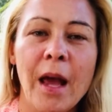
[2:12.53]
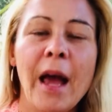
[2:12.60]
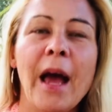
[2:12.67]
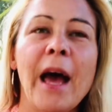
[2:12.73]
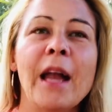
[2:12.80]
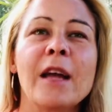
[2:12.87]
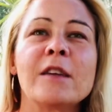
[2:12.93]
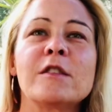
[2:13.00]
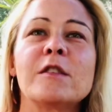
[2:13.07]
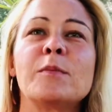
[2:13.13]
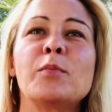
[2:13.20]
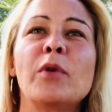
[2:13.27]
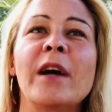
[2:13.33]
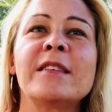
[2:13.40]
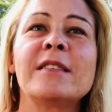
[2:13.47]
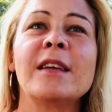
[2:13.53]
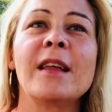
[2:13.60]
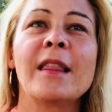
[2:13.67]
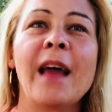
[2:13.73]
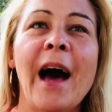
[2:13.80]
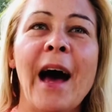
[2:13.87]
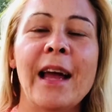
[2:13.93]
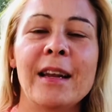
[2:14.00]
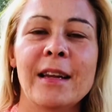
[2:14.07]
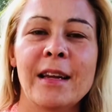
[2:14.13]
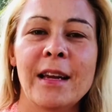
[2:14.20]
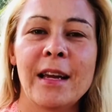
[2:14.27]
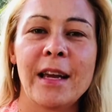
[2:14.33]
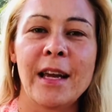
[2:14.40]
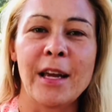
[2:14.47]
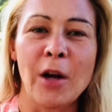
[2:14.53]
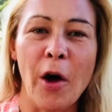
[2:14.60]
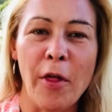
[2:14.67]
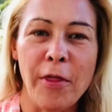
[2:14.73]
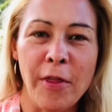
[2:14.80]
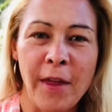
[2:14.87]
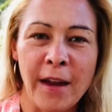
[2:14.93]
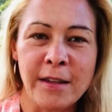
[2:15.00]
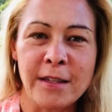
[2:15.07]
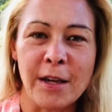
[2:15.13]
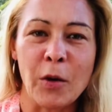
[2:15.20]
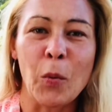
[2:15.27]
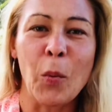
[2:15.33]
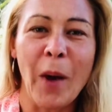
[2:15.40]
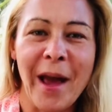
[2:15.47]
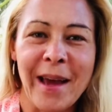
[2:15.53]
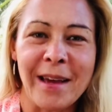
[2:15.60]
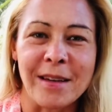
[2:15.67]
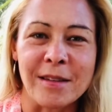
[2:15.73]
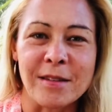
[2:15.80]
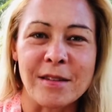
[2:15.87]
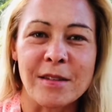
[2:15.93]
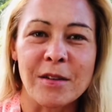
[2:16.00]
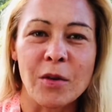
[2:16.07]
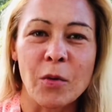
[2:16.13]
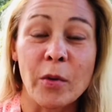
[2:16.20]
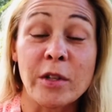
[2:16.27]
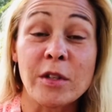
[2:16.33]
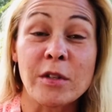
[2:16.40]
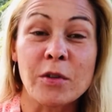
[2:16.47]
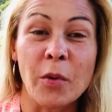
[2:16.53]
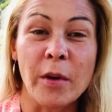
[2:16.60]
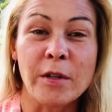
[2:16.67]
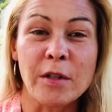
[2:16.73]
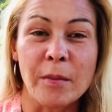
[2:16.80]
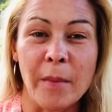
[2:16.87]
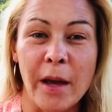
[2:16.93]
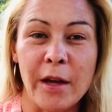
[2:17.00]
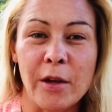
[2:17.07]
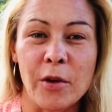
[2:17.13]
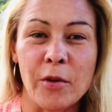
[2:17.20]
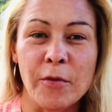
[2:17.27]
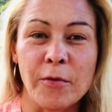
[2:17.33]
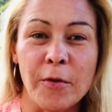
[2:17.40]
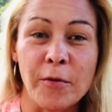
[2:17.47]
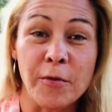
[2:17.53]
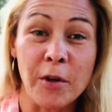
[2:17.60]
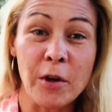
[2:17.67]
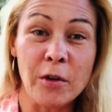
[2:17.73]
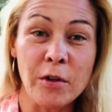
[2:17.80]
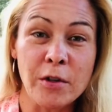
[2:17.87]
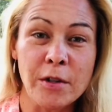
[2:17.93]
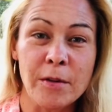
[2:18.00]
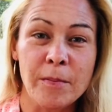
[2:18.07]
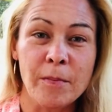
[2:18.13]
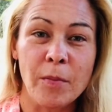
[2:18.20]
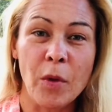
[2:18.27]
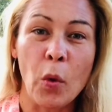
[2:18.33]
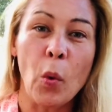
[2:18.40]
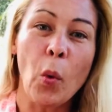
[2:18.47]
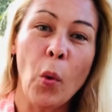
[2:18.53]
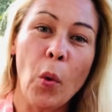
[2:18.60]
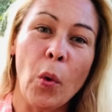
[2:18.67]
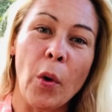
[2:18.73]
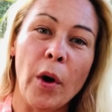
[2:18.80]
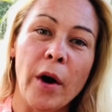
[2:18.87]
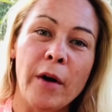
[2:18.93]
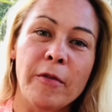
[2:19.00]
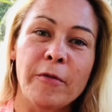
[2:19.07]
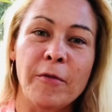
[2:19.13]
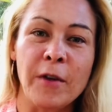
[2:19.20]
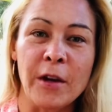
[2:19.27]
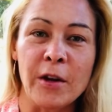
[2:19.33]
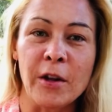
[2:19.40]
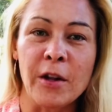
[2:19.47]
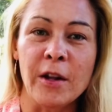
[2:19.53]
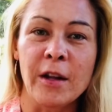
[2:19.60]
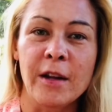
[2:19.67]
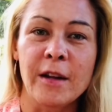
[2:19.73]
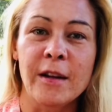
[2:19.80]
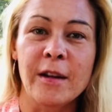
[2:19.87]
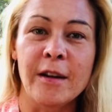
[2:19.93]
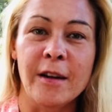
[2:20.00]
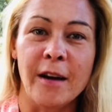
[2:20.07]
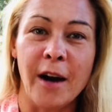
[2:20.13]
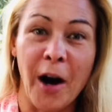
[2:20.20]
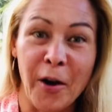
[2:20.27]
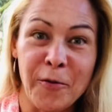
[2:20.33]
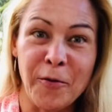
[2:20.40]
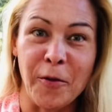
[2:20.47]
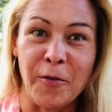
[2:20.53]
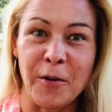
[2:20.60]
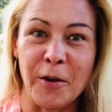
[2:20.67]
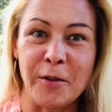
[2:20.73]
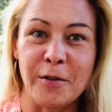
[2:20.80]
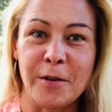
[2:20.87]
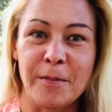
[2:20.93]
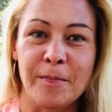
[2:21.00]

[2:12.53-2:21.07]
and expressing that in authentic ways, which is going to make you fulfilled or feel unfulfilled.